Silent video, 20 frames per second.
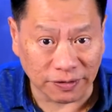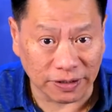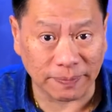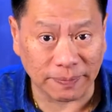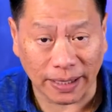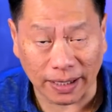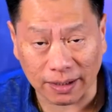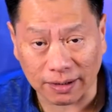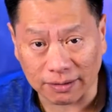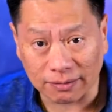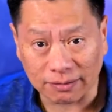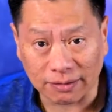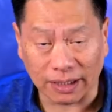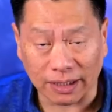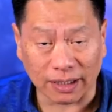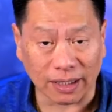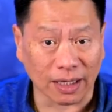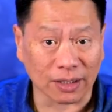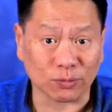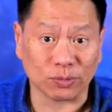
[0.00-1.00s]
feedback
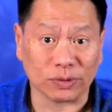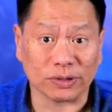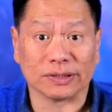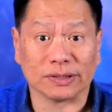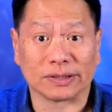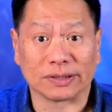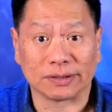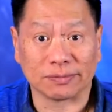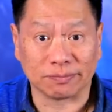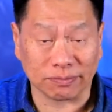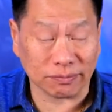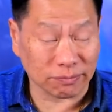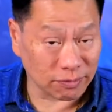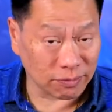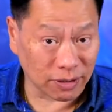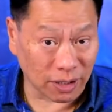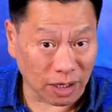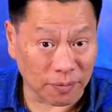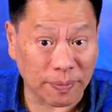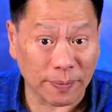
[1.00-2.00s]
I got was
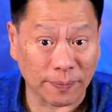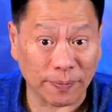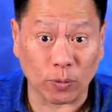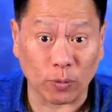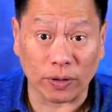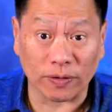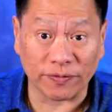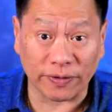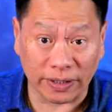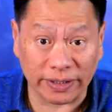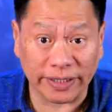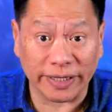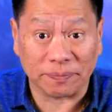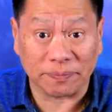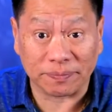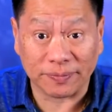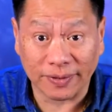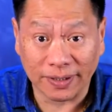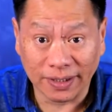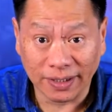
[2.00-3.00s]
a lot of people went very
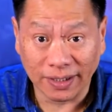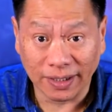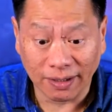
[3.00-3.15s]
deep.